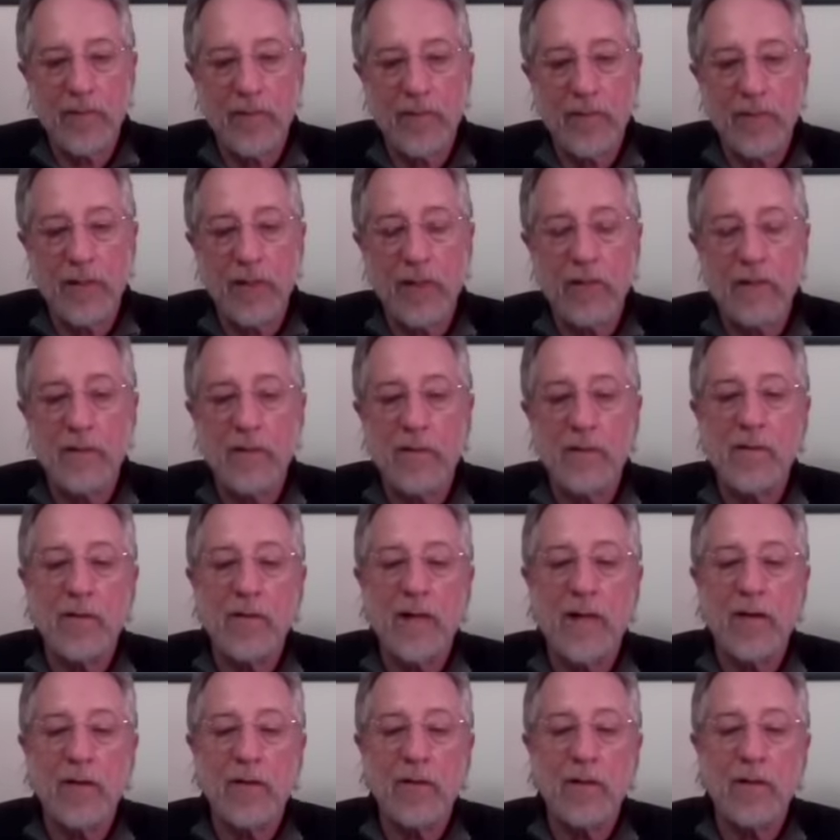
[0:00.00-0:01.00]
Because
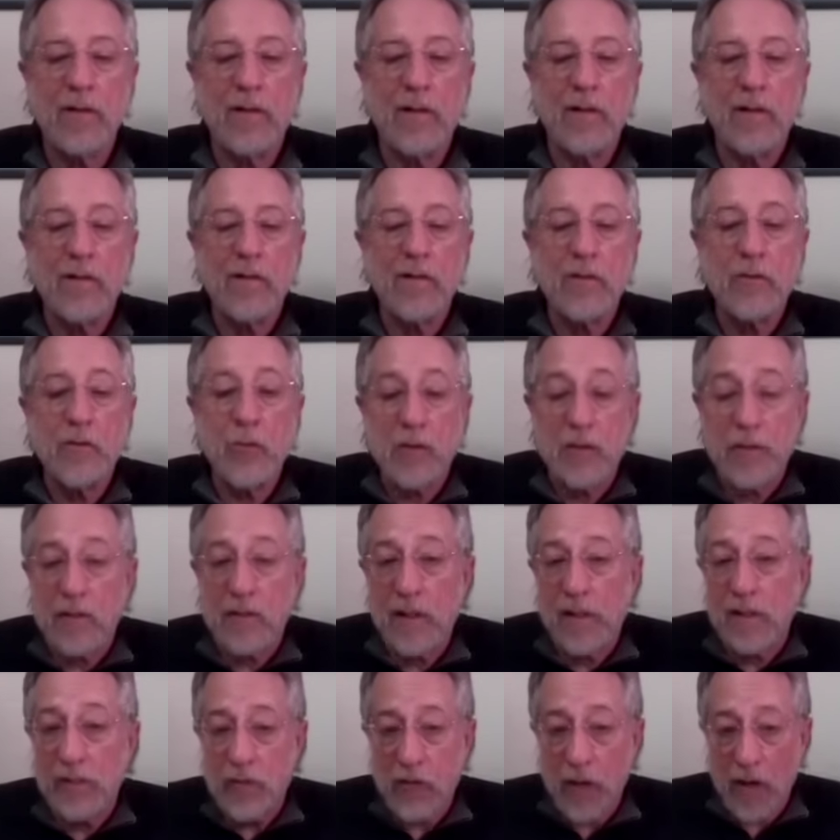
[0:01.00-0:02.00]
mm-hmm. that's what
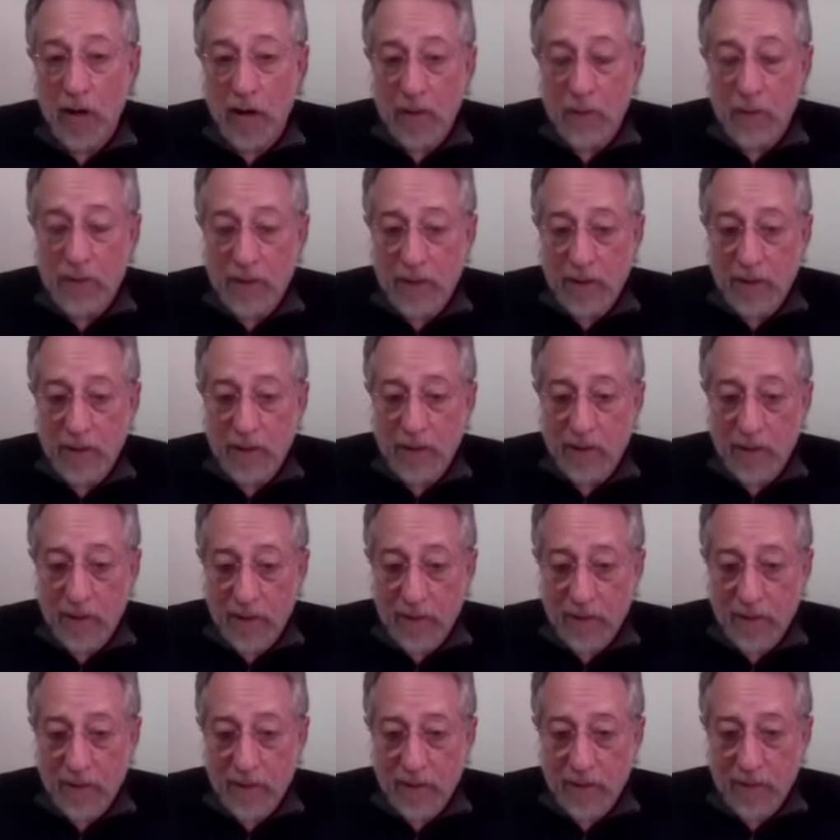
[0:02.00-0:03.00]
Steve Jobs did,
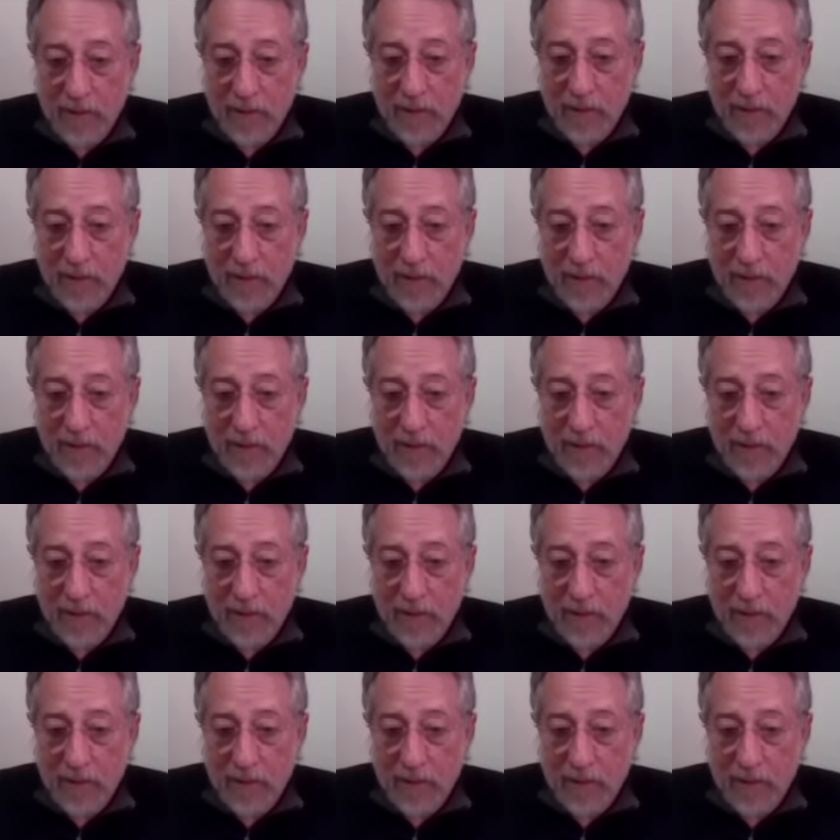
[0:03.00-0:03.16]
didn't he?